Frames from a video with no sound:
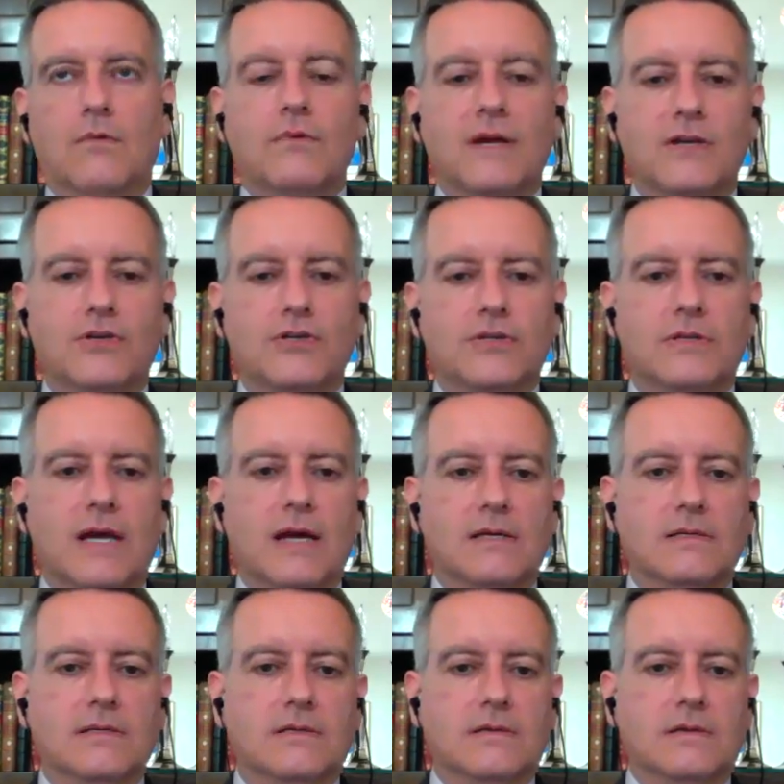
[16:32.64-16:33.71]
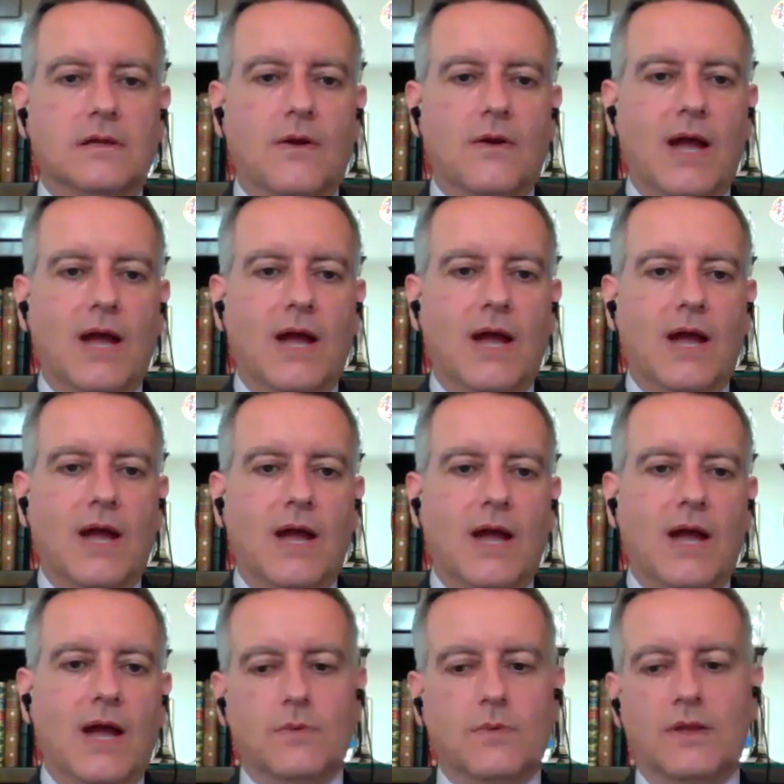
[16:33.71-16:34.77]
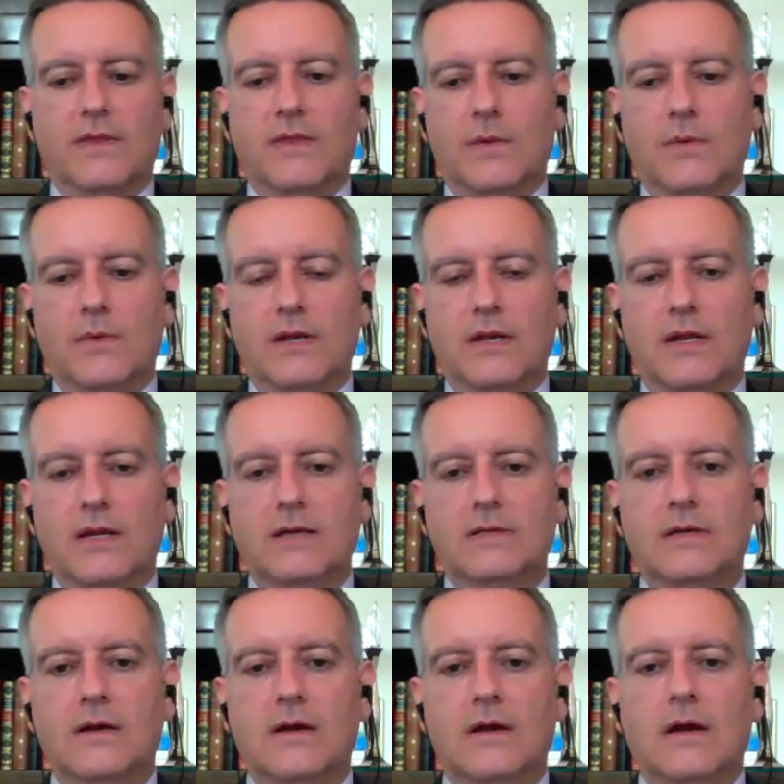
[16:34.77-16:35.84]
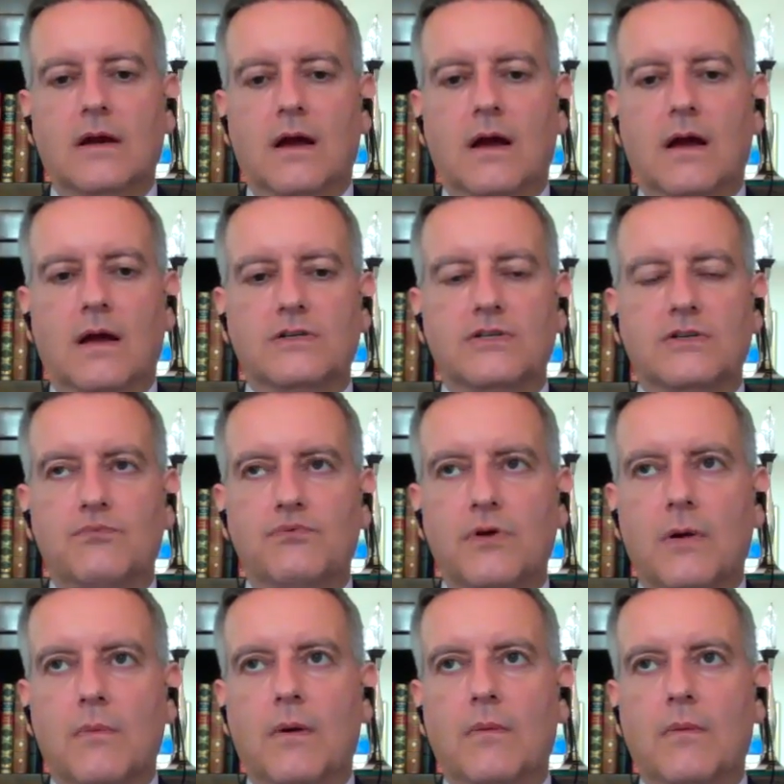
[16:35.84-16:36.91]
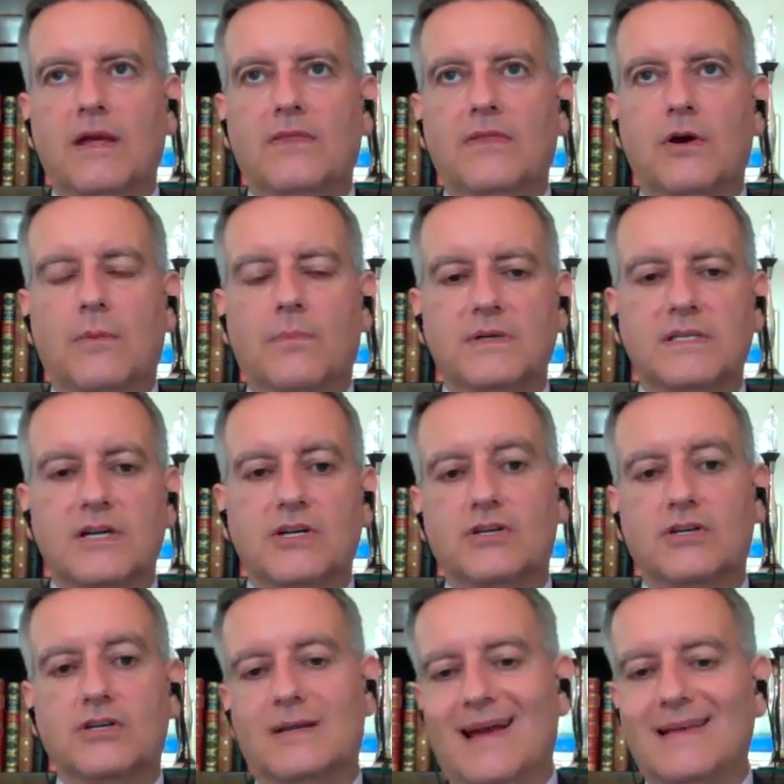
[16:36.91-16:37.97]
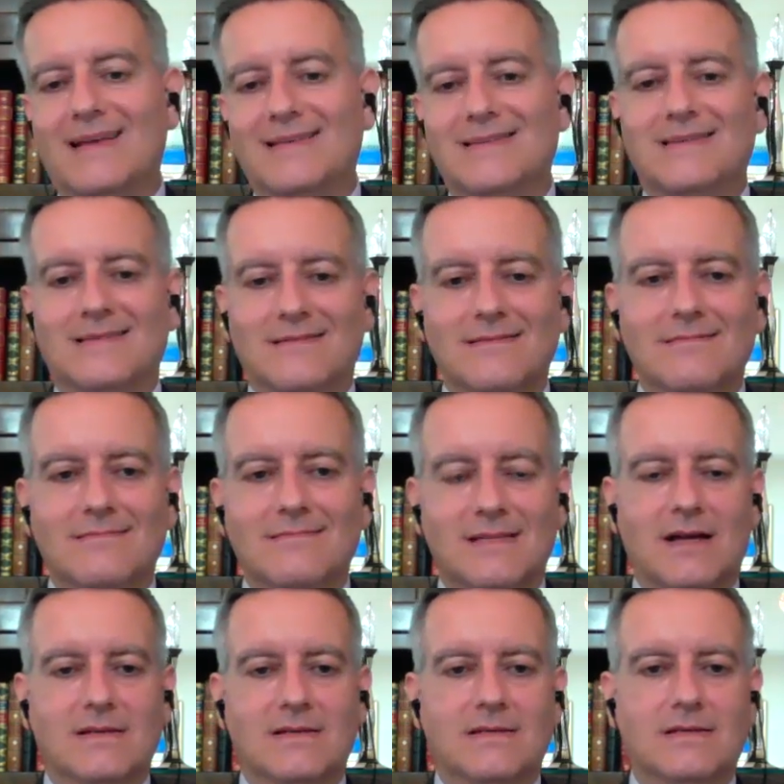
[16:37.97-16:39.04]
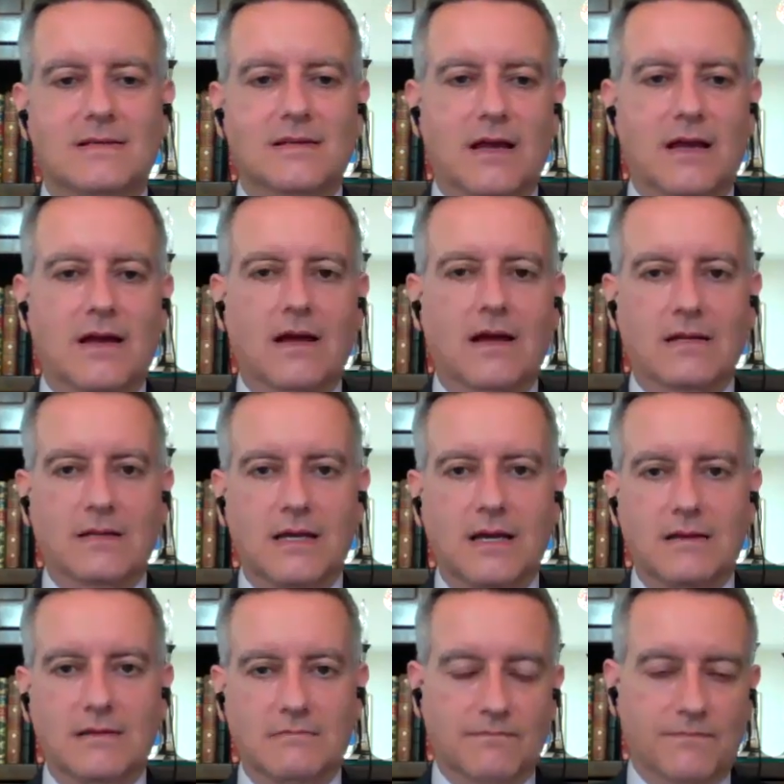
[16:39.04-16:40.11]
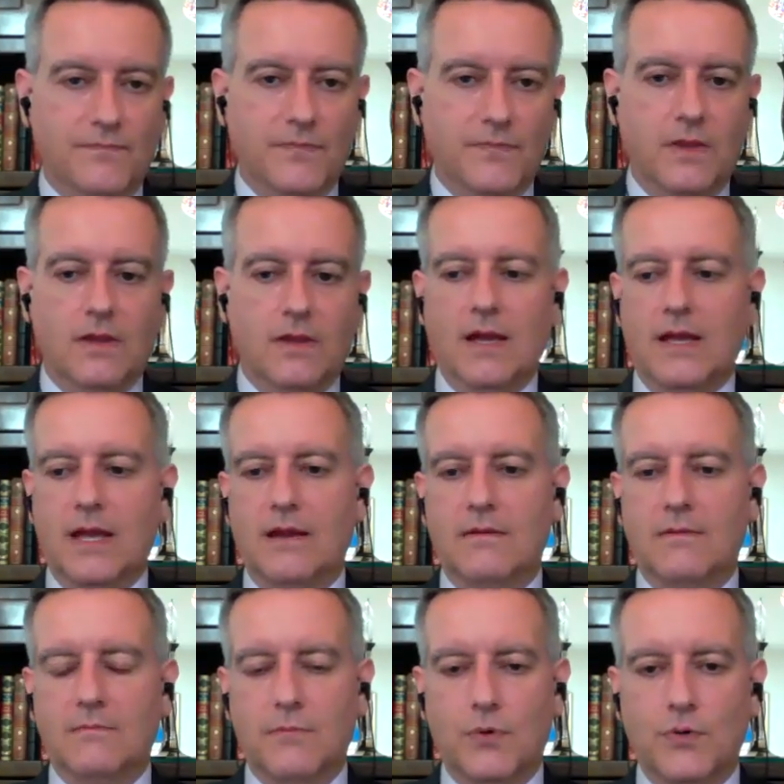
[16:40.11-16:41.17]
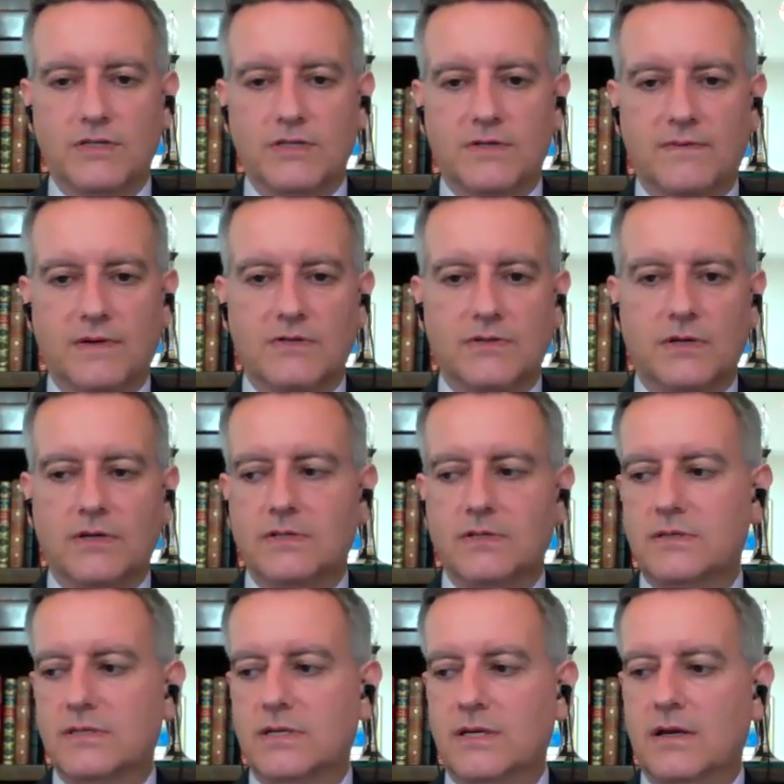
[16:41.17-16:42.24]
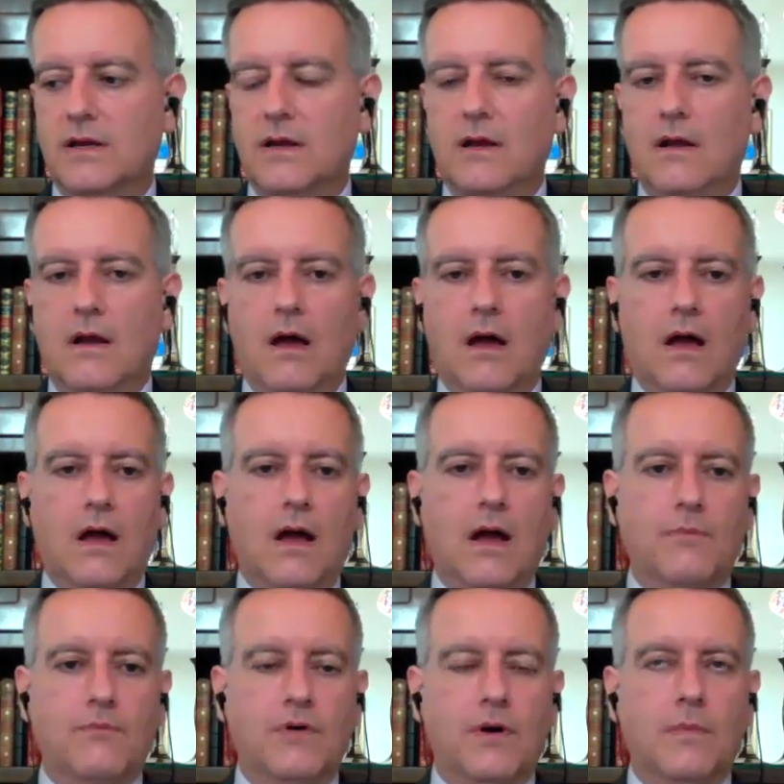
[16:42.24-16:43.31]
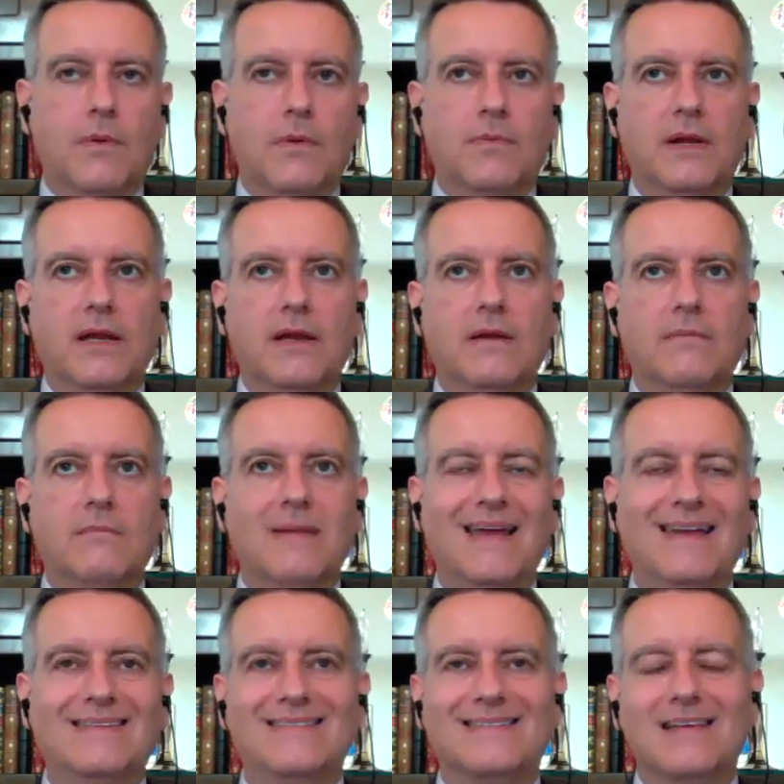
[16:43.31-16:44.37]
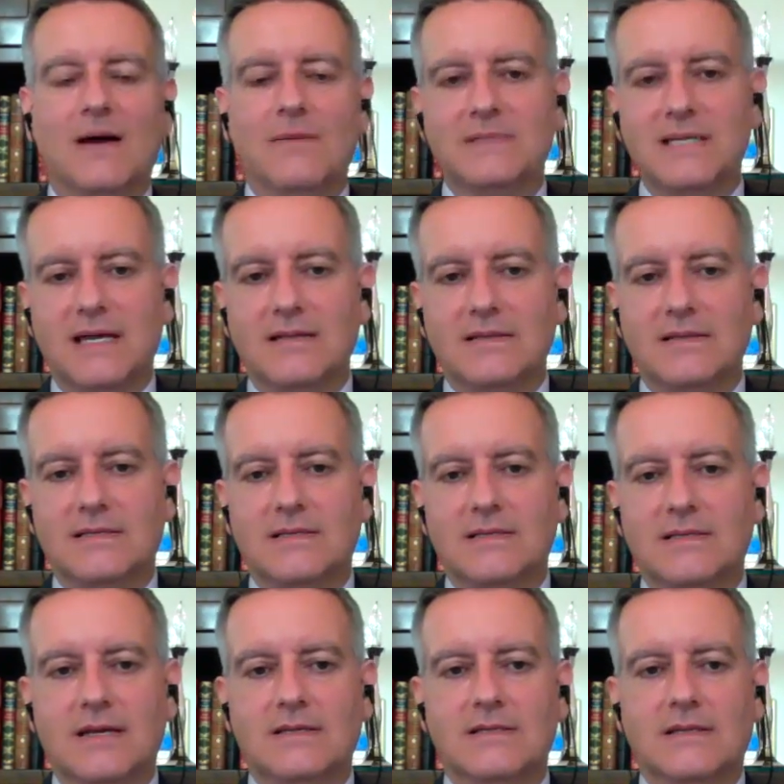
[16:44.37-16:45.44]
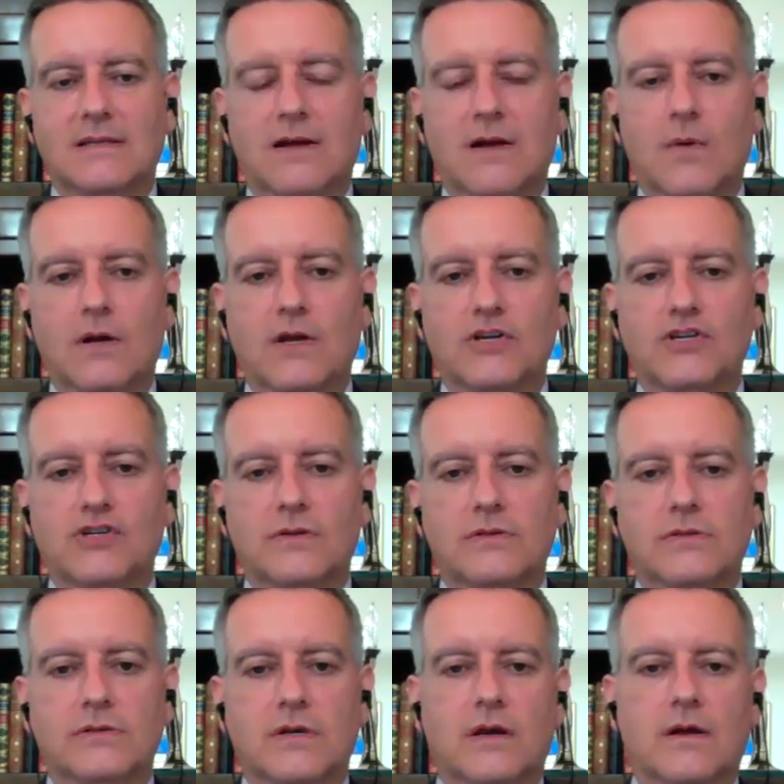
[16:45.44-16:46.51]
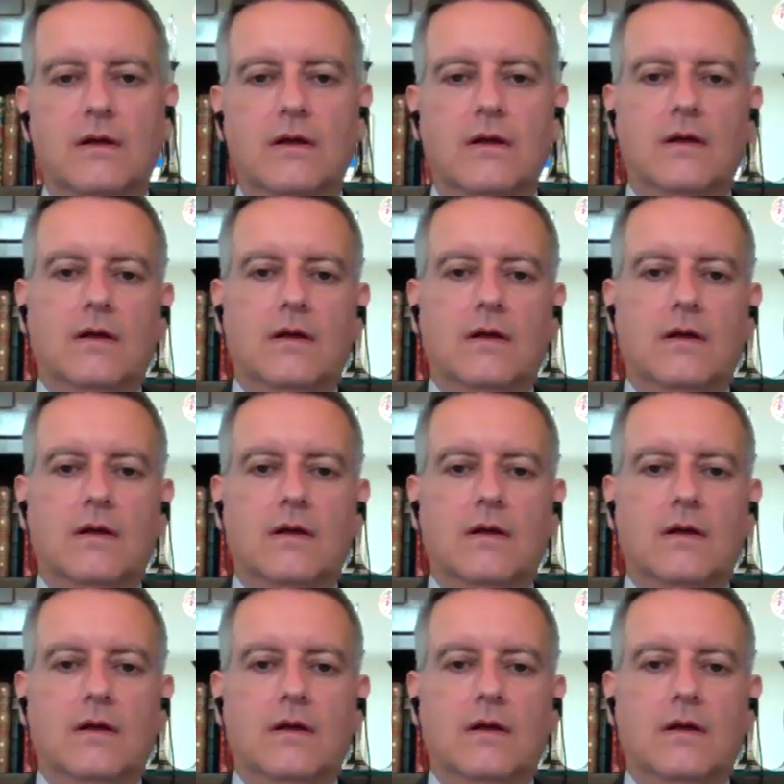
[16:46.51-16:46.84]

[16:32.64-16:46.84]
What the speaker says: reach that hallowed 61 that they would need. So probably the opposition, as does at again points of uncertainty, are probably made some dents into the coalition's